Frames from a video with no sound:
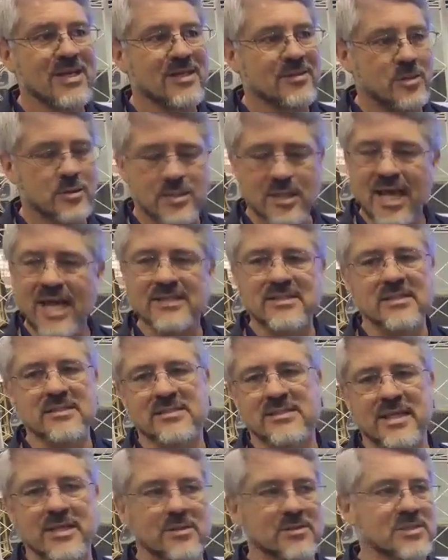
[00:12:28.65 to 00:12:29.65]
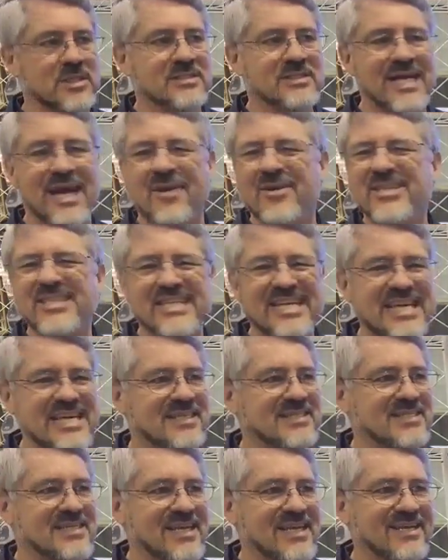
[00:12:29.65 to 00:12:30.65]
There's lots of sales in town. It's
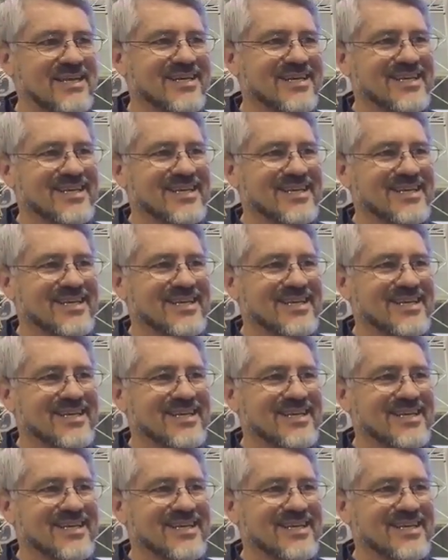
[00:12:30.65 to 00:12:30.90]
easy.